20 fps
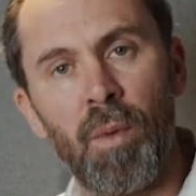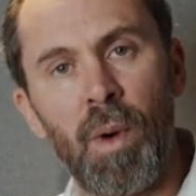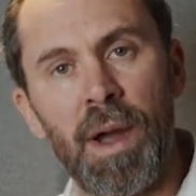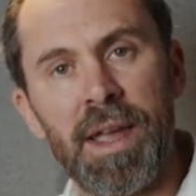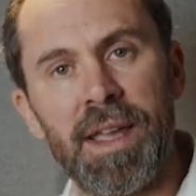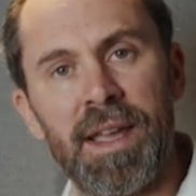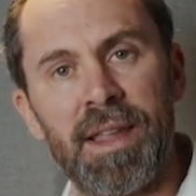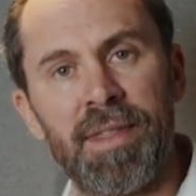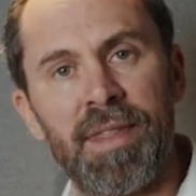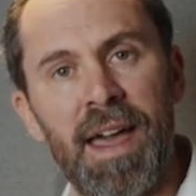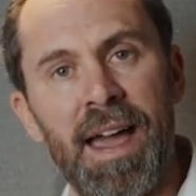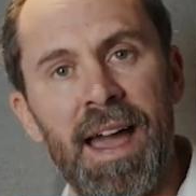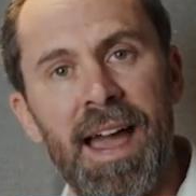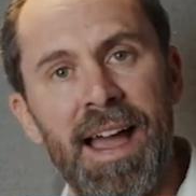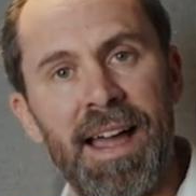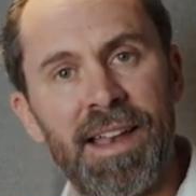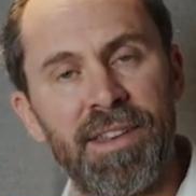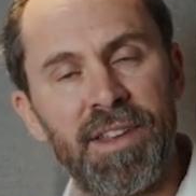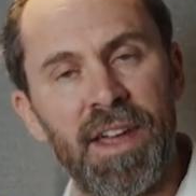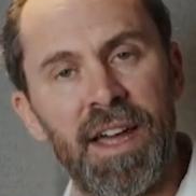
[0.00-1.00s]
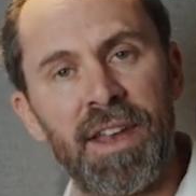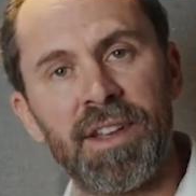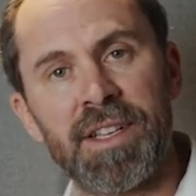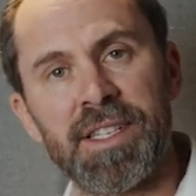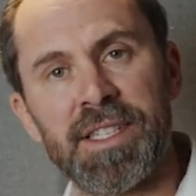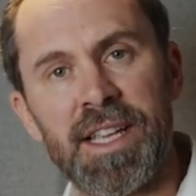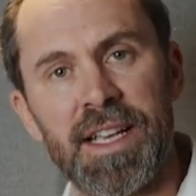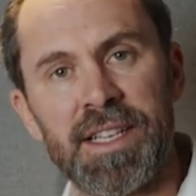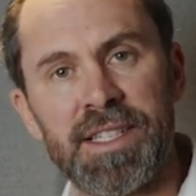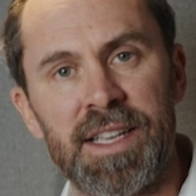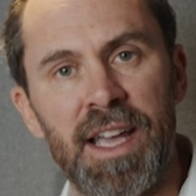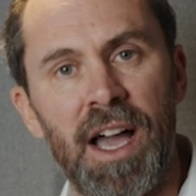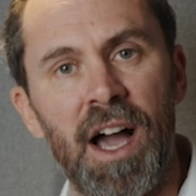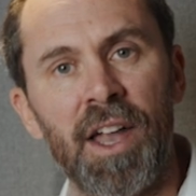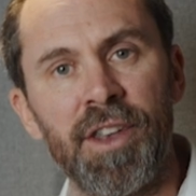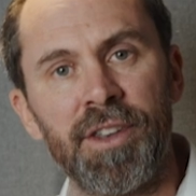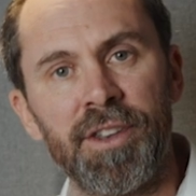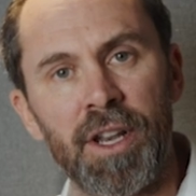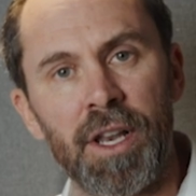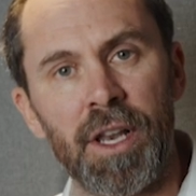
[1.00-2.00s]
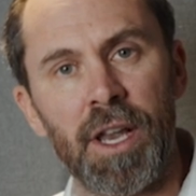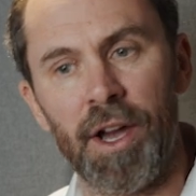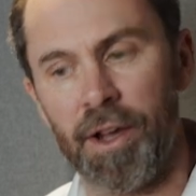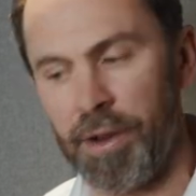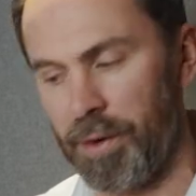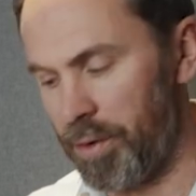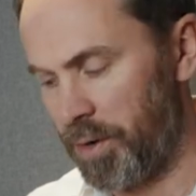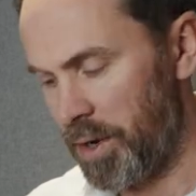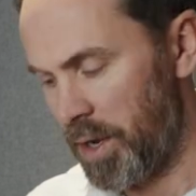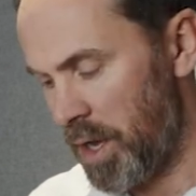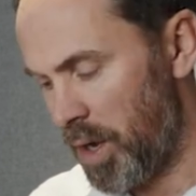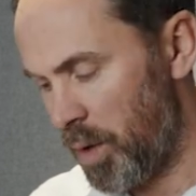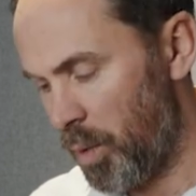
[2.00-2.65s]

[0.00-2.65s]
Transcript: weight in their hand and assess it under load.